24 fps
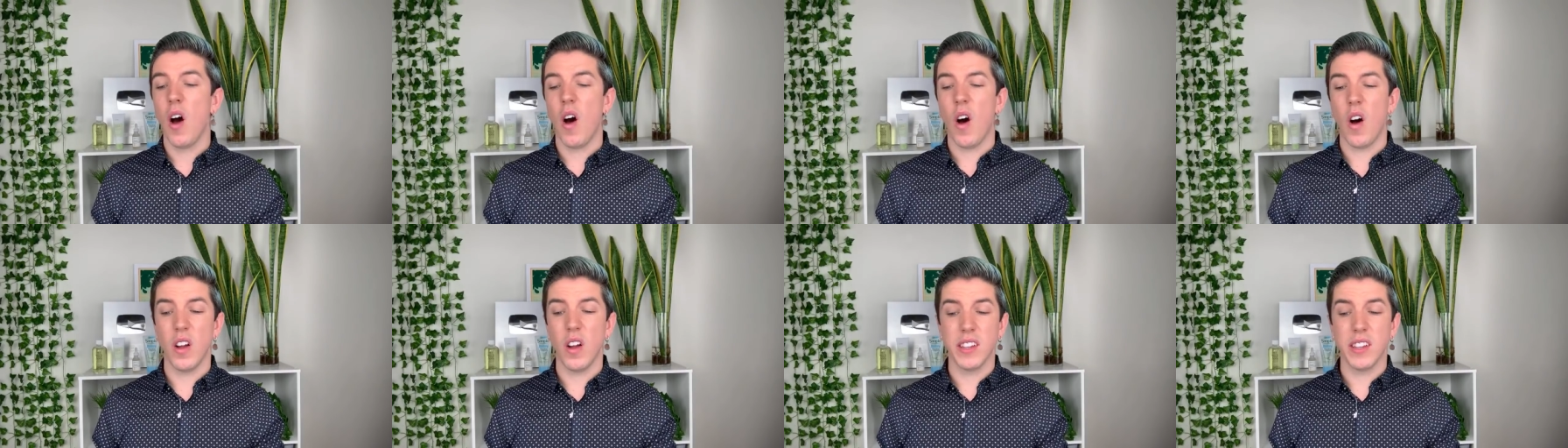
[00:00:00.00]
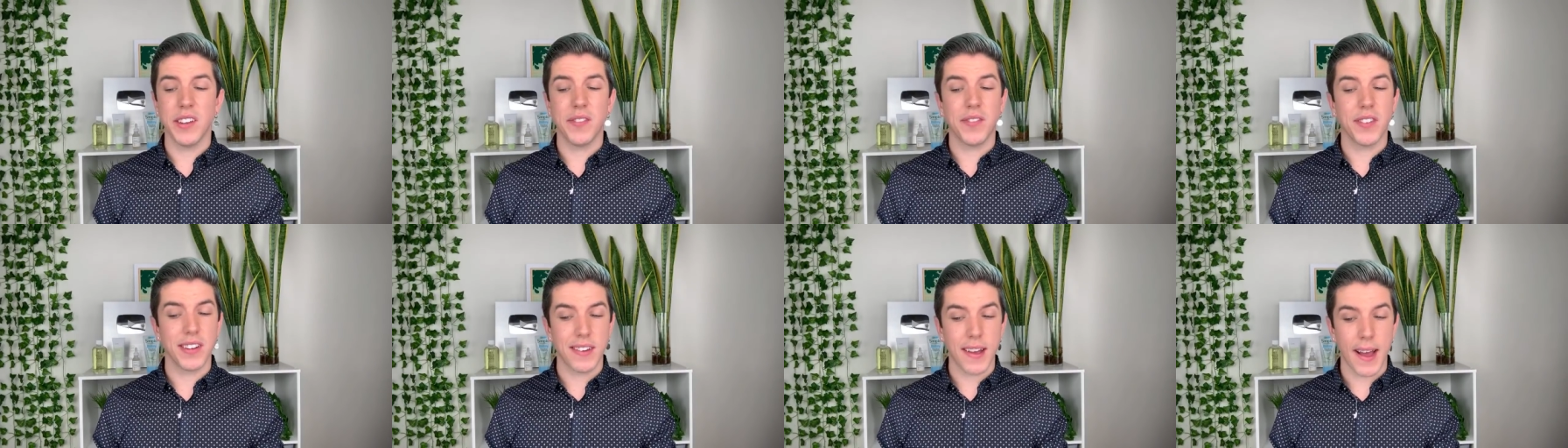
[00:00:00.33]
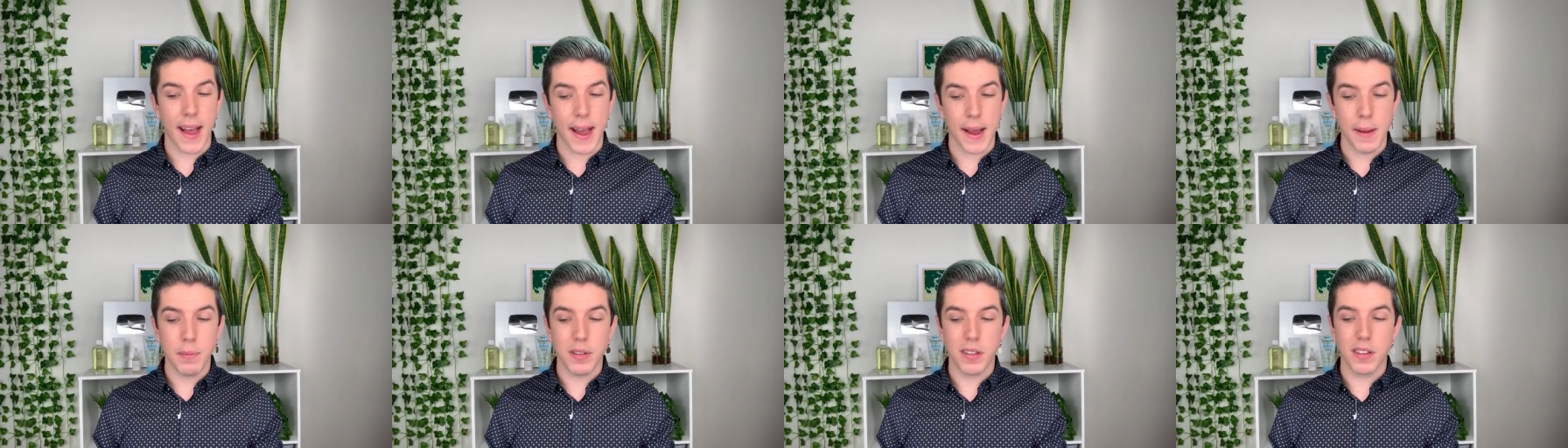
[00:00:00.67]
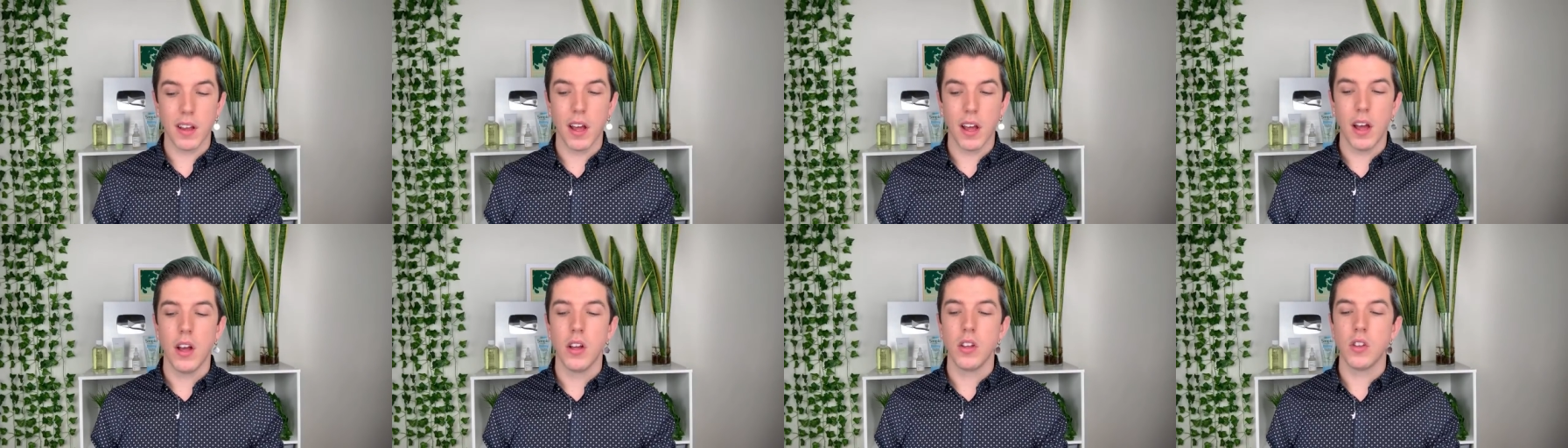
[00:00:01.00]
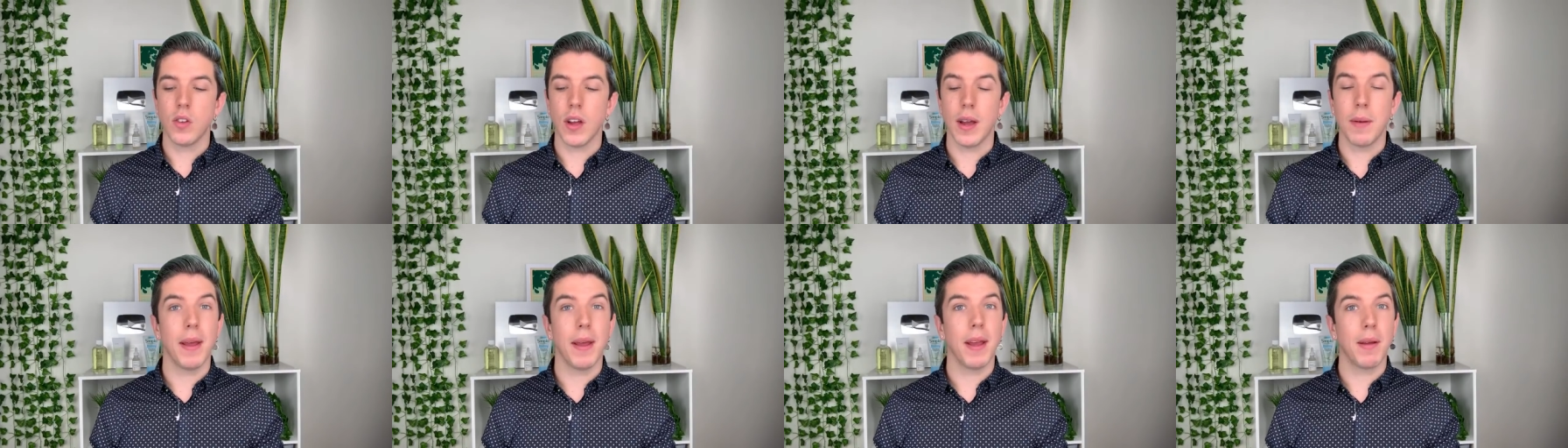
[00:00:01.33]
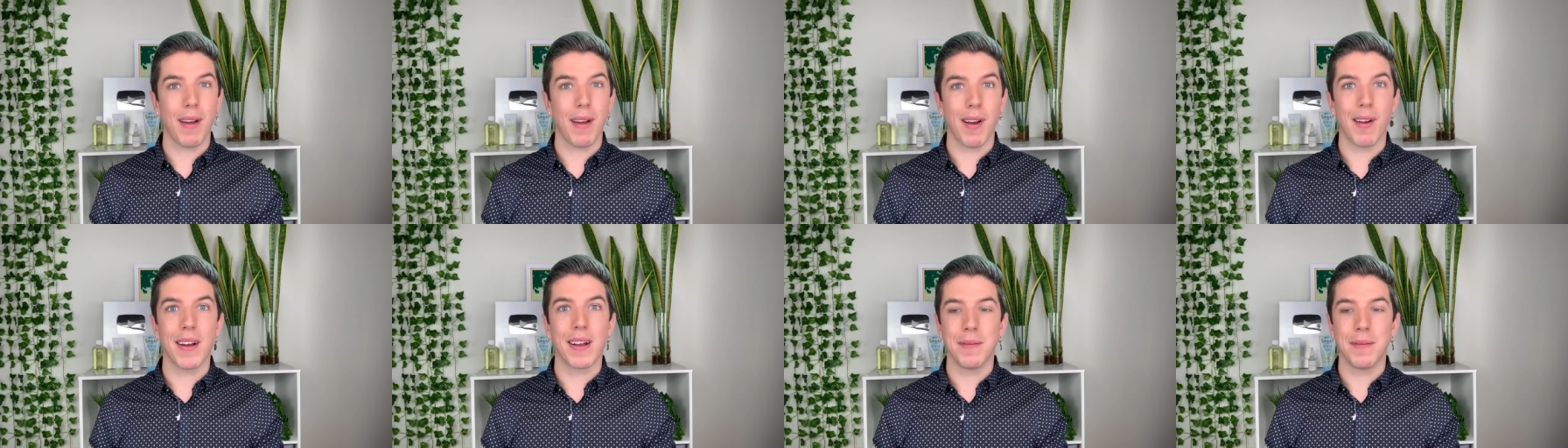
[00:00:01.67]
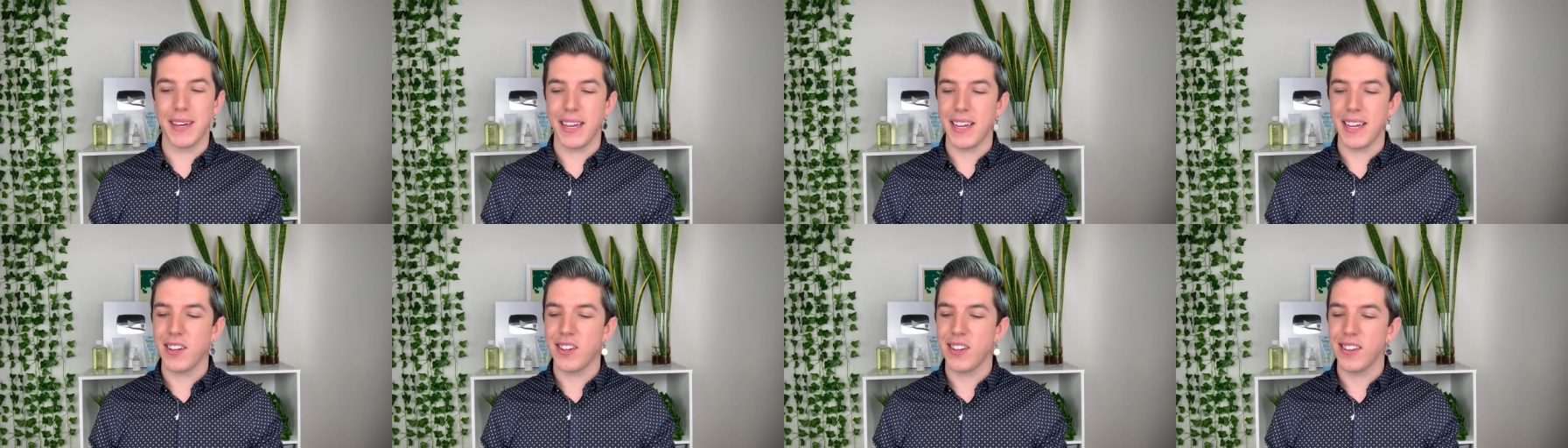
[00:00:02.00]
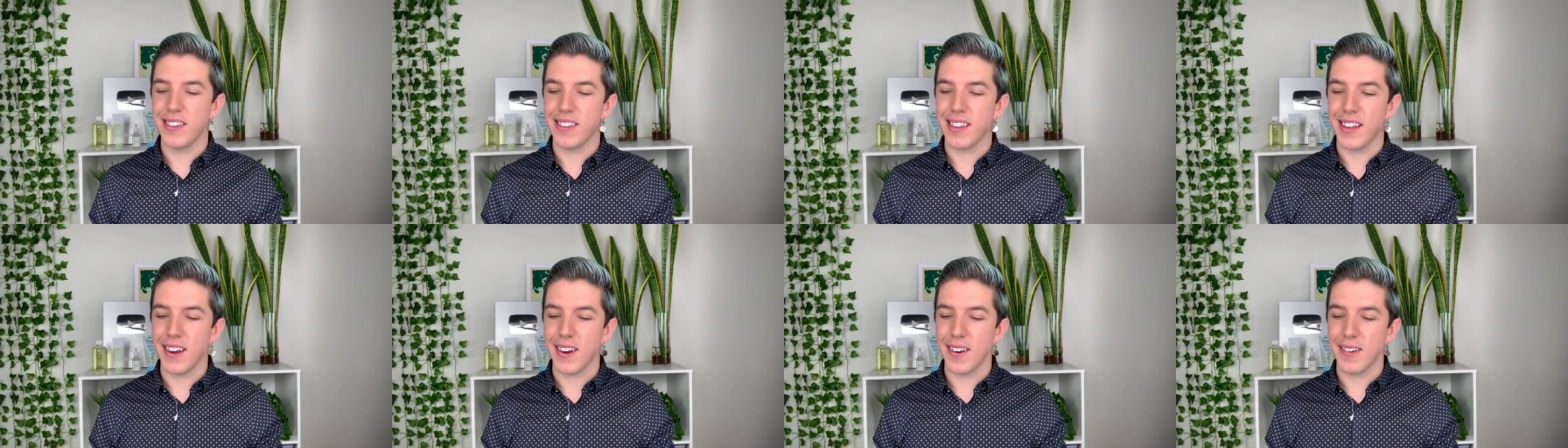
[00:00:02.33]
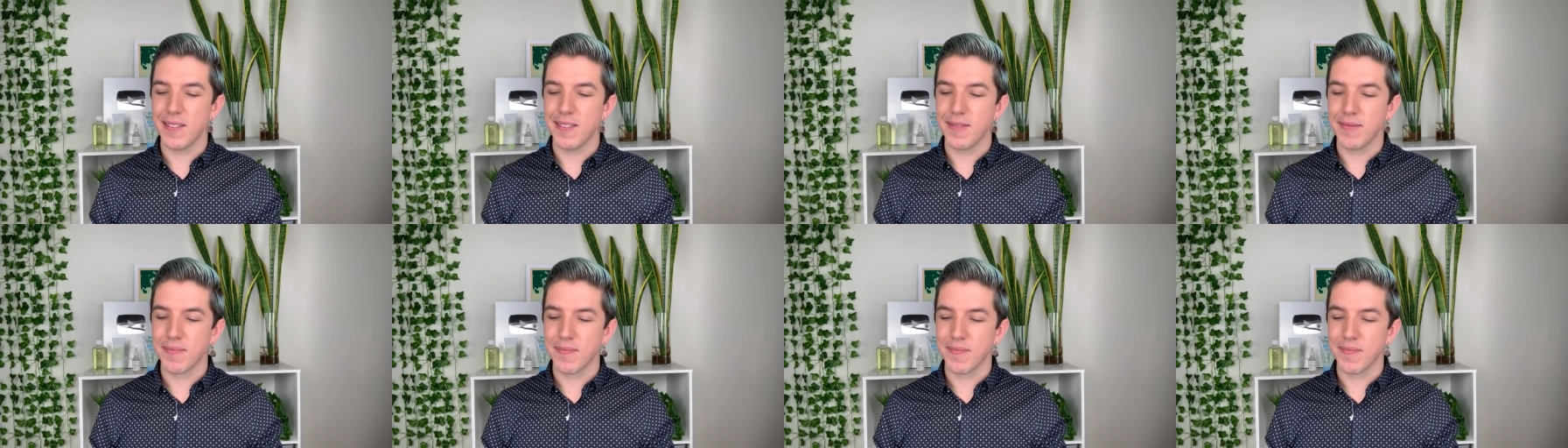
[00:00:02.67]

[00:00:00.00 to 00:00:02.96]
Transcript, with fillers: all different types. So I make my recommendations there.